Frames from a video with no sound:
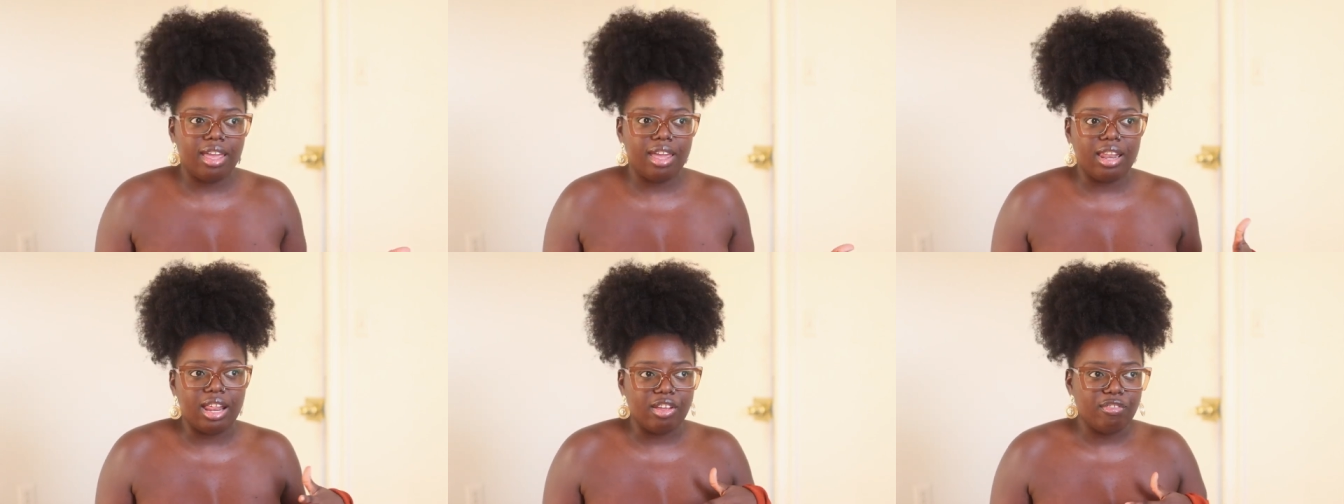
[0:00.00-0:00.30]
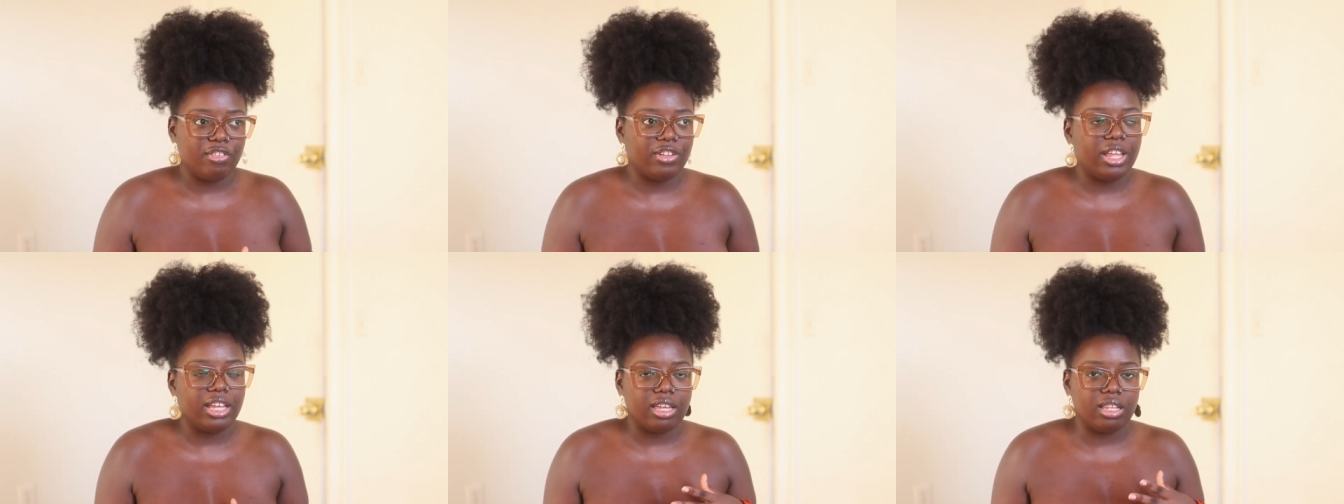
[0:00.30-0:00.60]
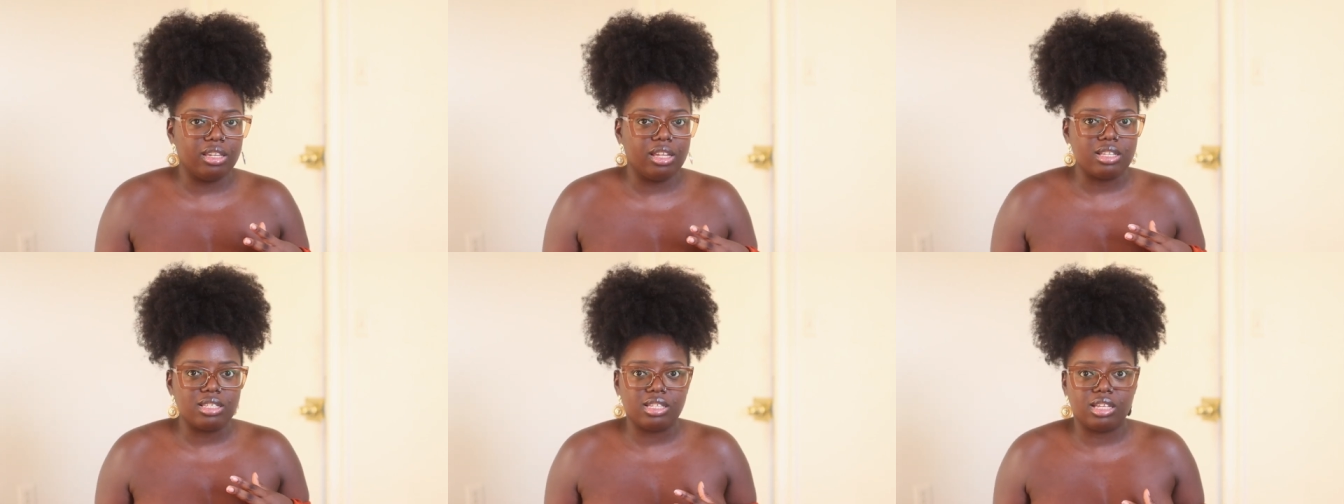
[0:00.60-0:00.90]
and I feel like
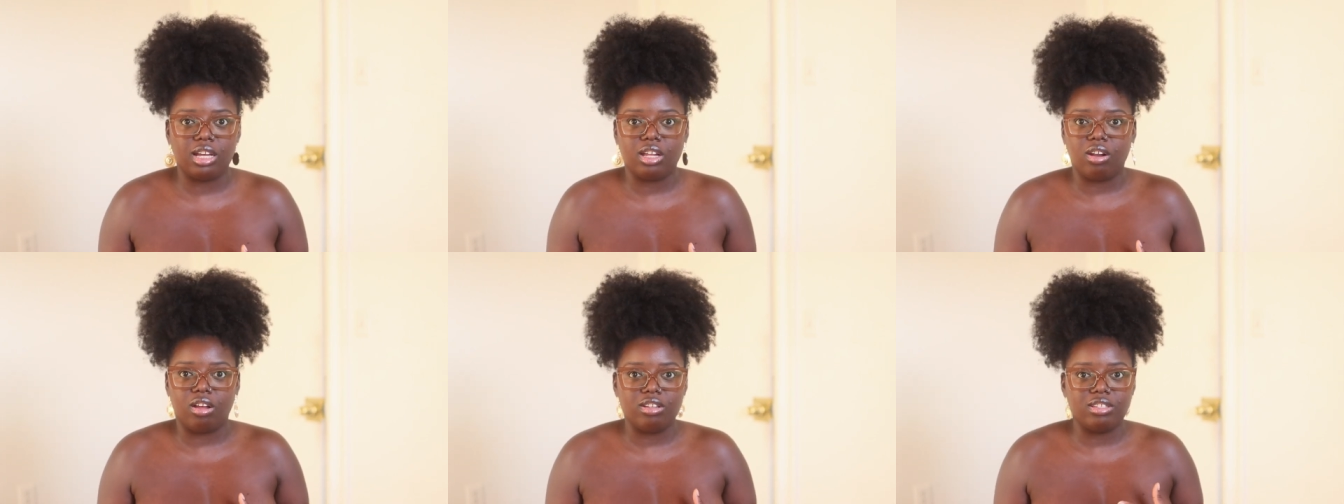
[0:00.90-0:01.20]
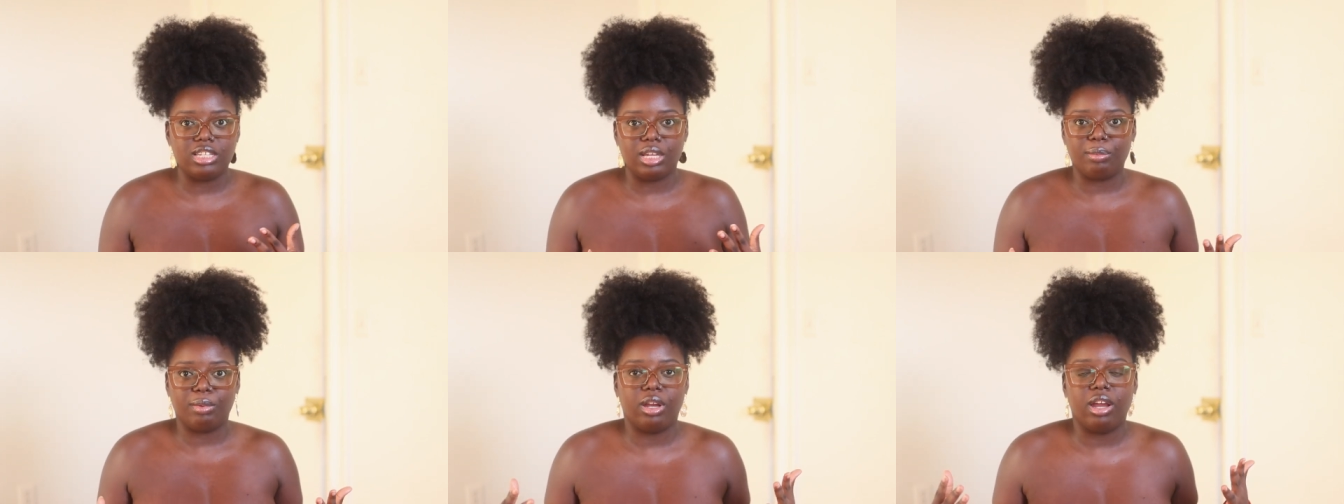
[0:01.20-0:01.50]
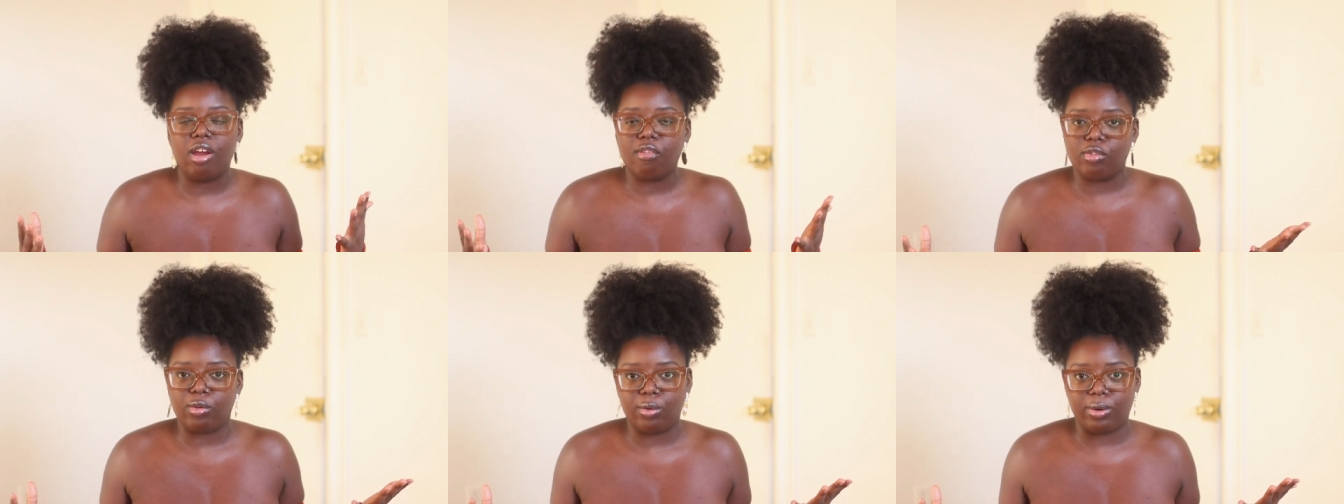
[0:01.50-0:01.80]
it looks good on damn near
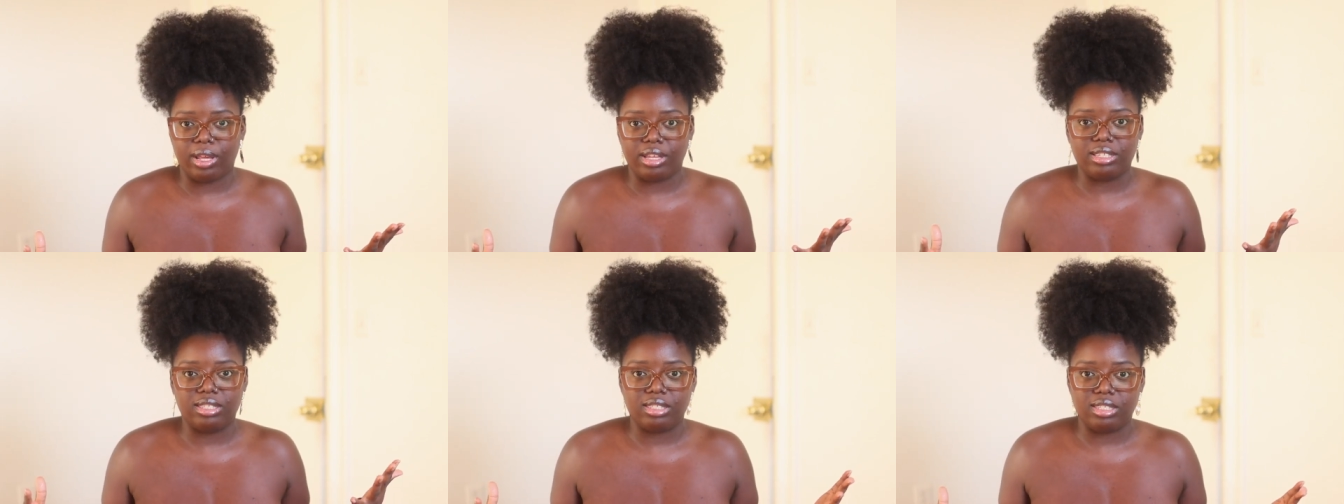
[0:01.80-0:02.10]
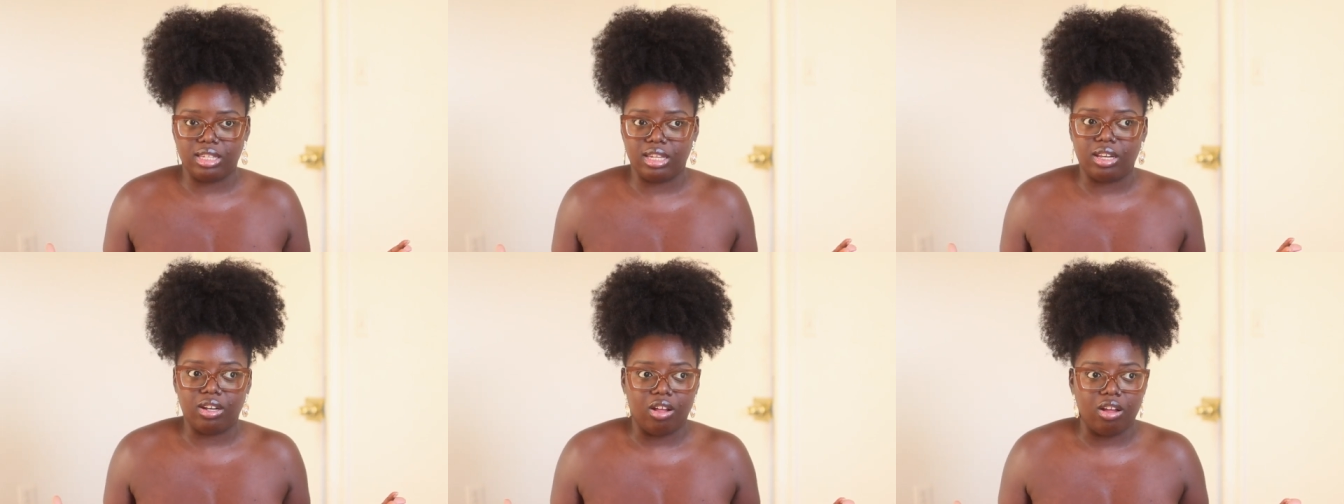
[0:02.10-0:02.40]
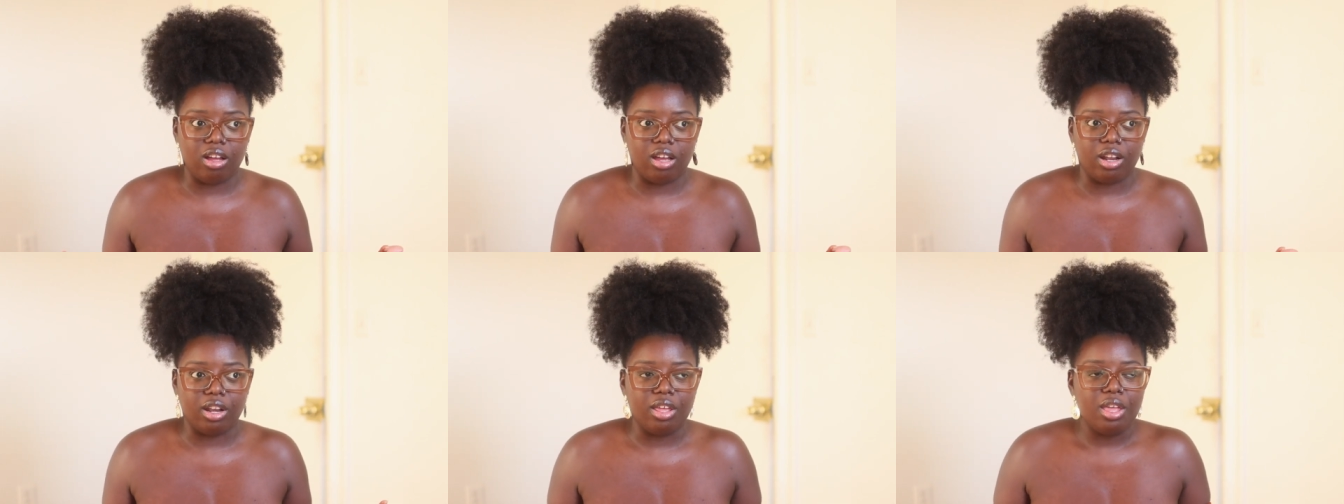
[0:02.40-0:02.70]
everyone I see it
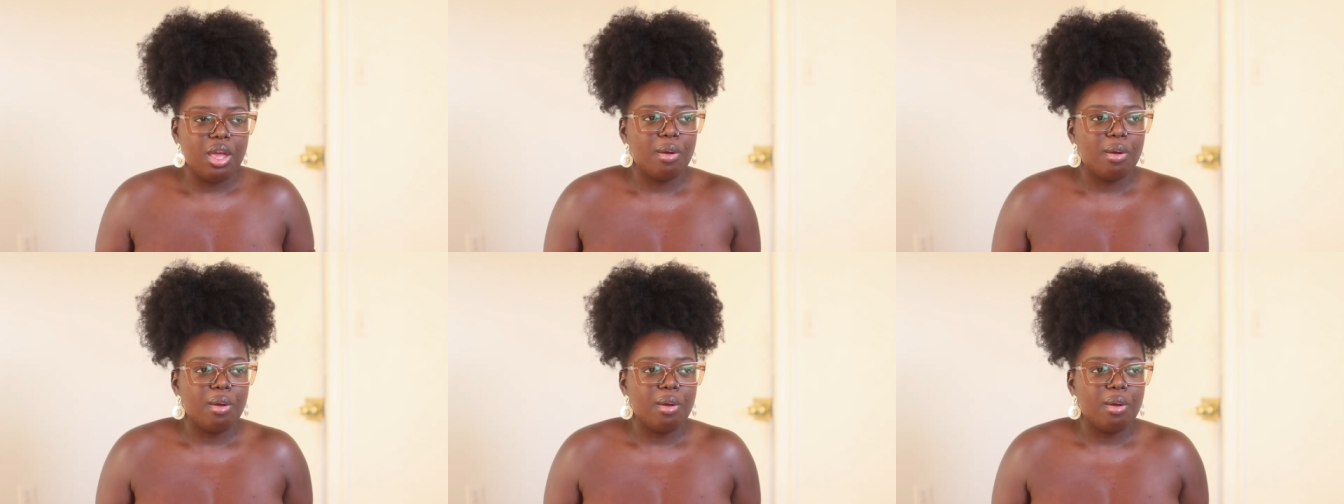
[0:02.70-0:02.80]
on.